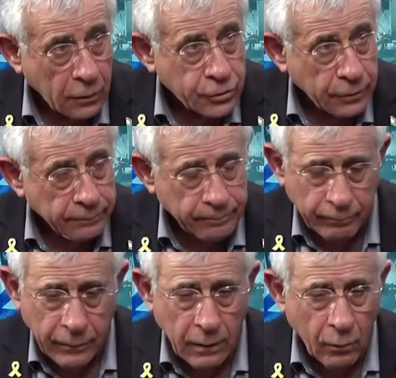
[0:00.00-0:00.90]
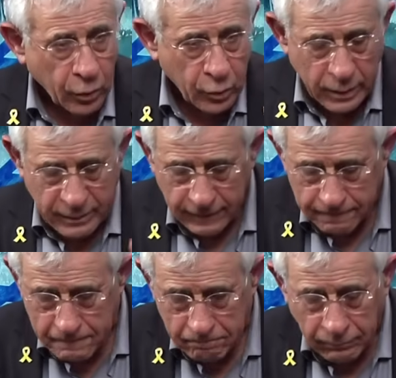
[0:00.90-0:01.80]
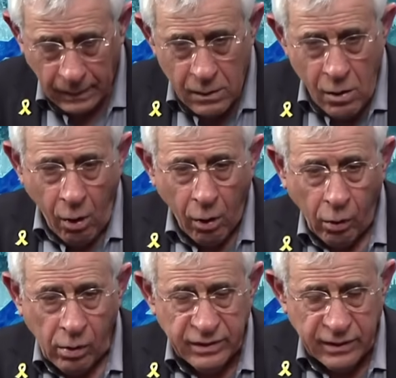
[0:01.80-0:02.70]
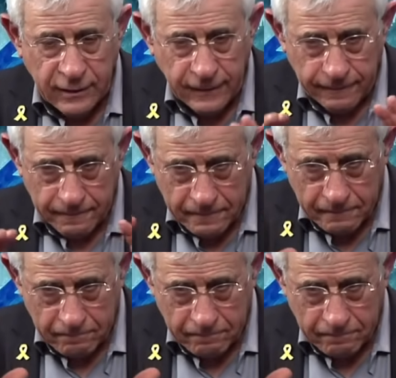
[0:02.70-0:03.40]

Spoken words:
Culture. What do I mean? All the